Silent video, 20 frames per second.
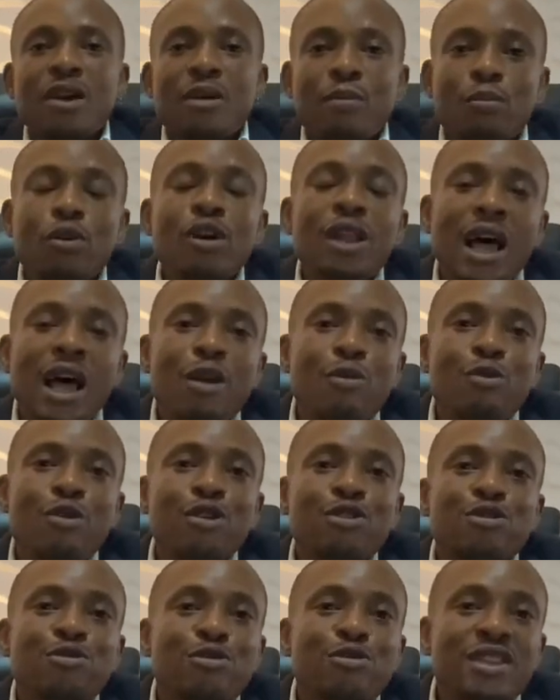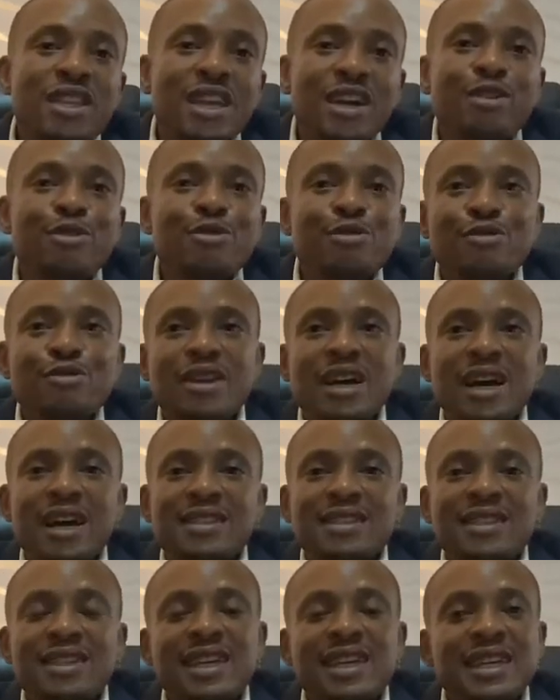But I will also tell you
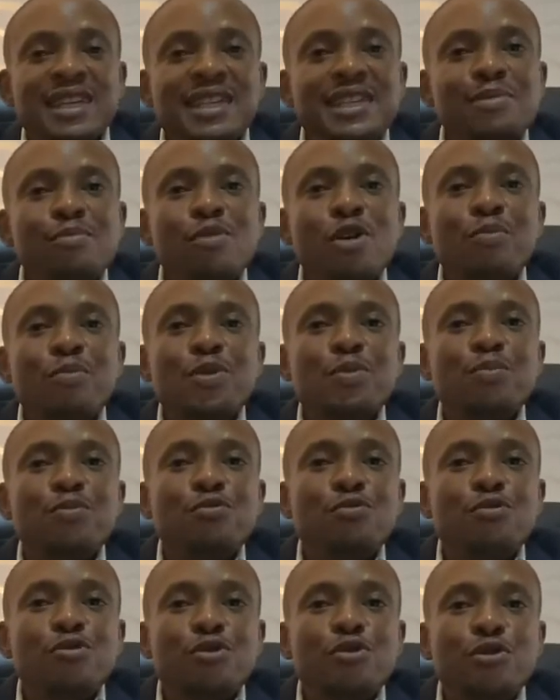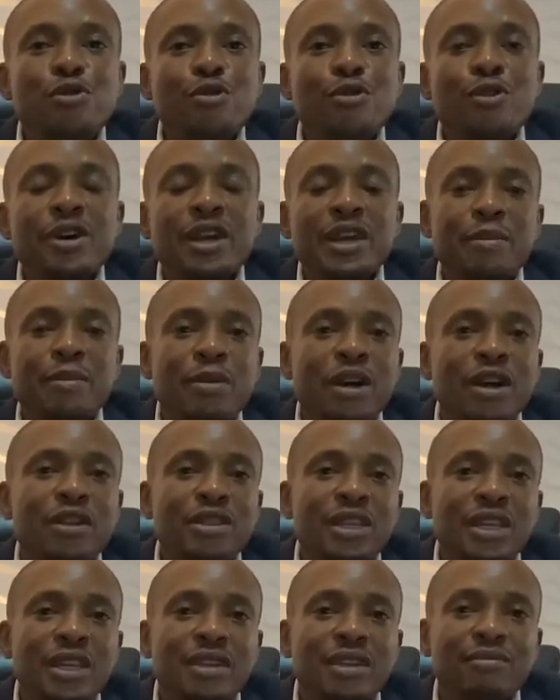that the more people know about
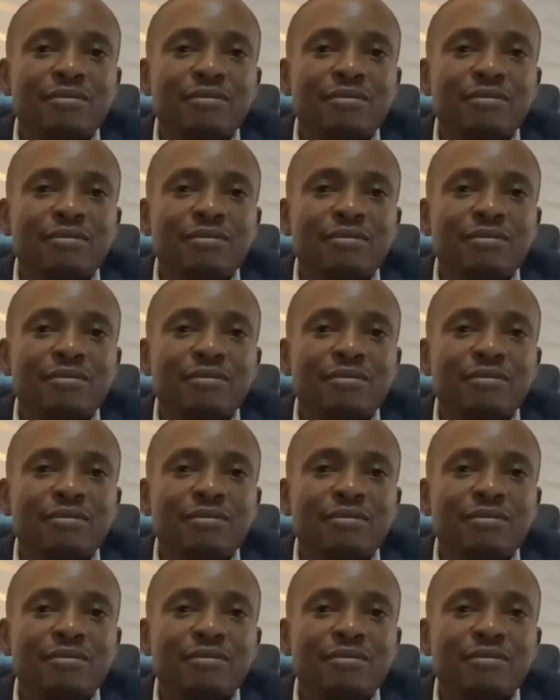the